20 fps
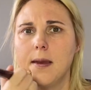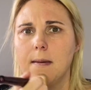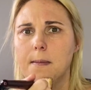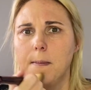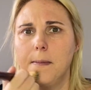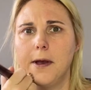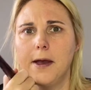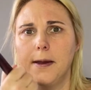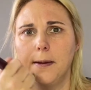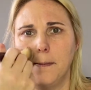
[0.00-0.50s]

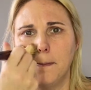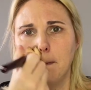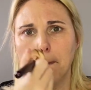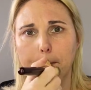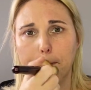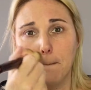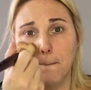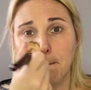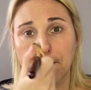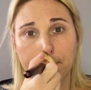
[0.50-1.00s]
But
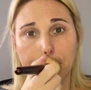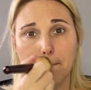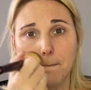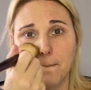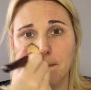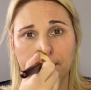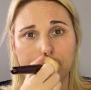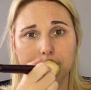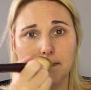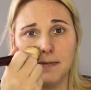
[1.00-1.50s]

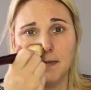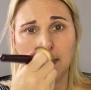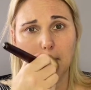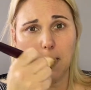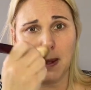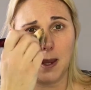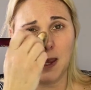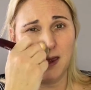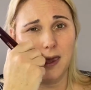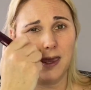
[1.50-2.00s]

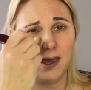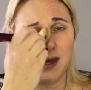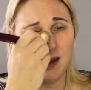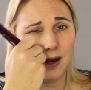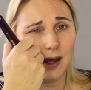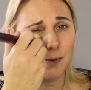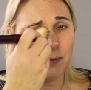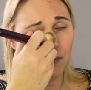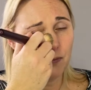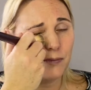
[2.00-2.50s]
again,
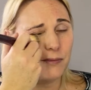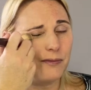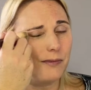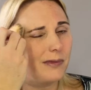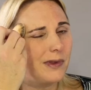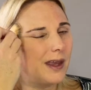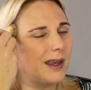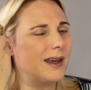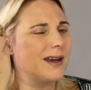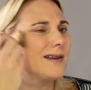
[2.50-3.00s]
I'm
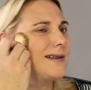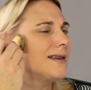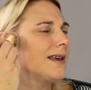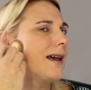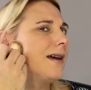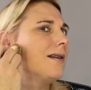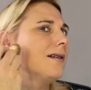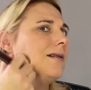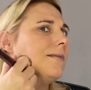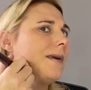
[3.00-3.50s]
like I
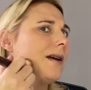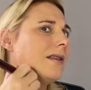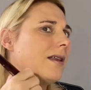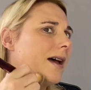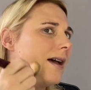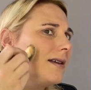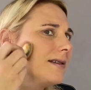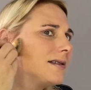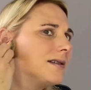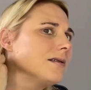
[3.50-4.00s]
said in my
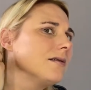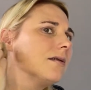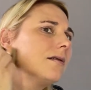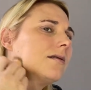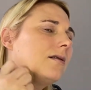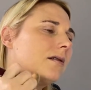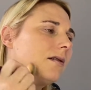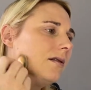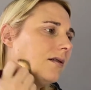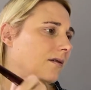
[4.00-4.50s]
last
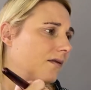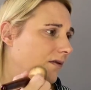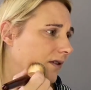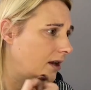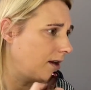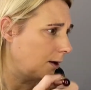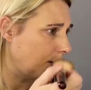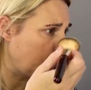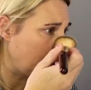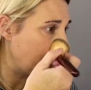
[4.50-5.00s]

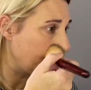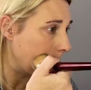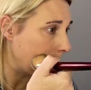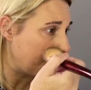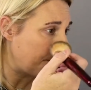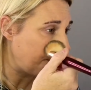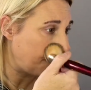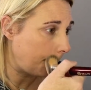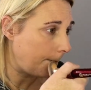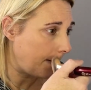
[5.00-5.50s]
video
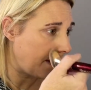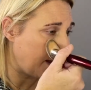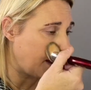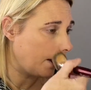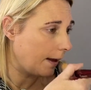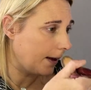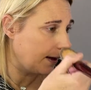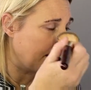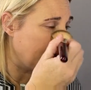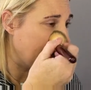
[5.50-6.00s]

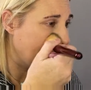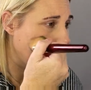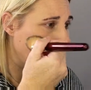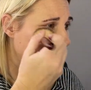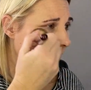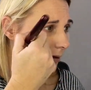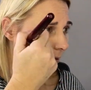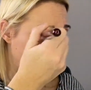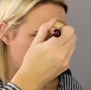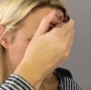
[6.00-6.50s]

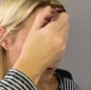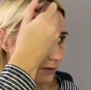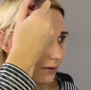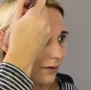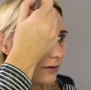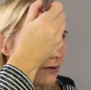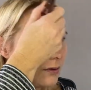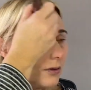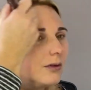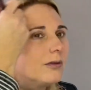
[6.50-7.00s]
uh,
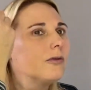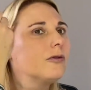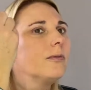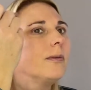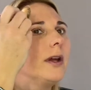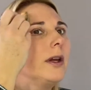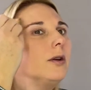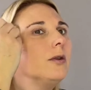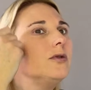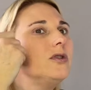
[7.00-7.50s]

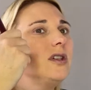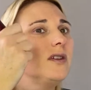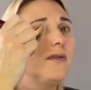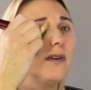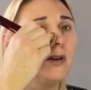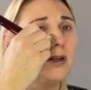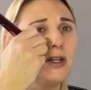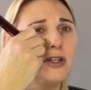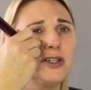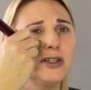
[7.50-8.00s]
my Gucci
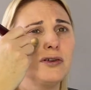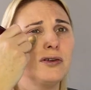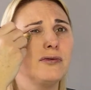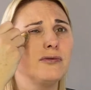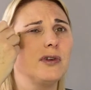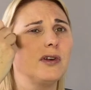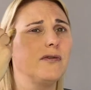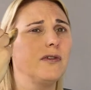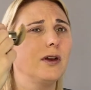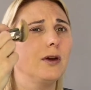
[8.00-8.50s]
foundation
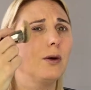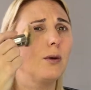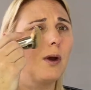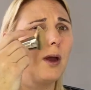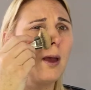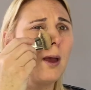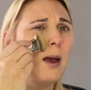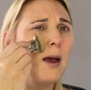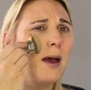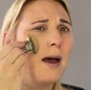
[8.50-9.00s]
review,
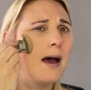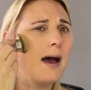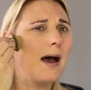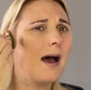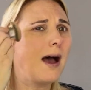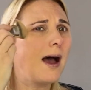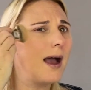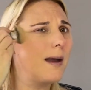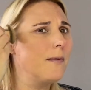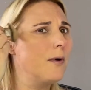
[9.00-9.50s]

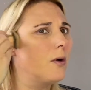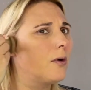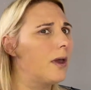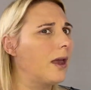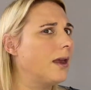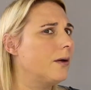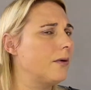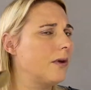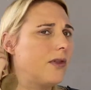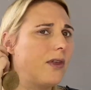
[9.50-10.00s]
I'm
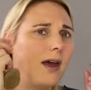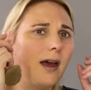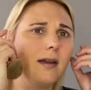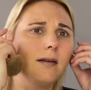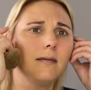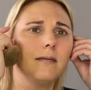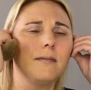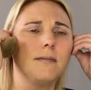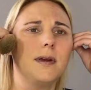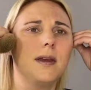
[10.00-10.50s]
okay with that
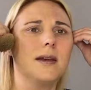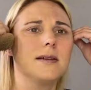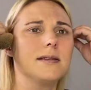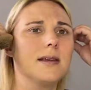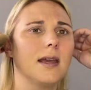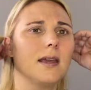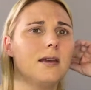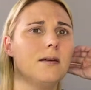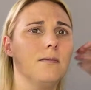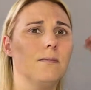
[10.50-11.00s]
because
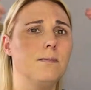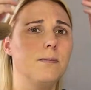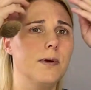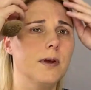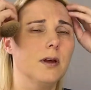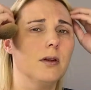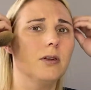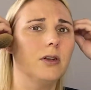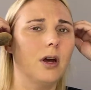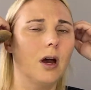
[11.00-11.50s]
I can
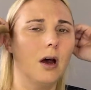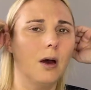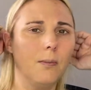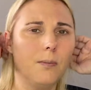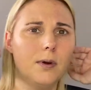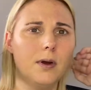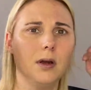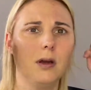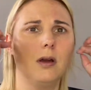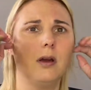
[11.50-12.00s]
build up
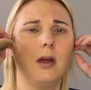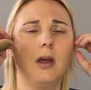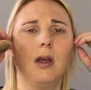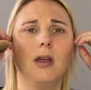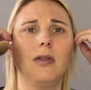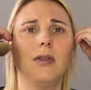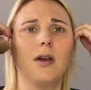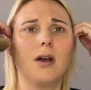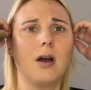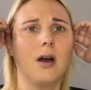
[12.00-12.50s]

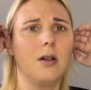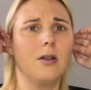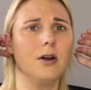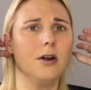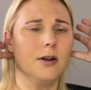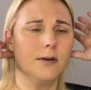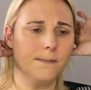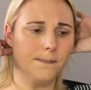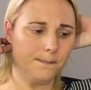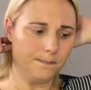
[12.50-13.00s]
the
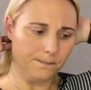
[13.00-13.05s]
color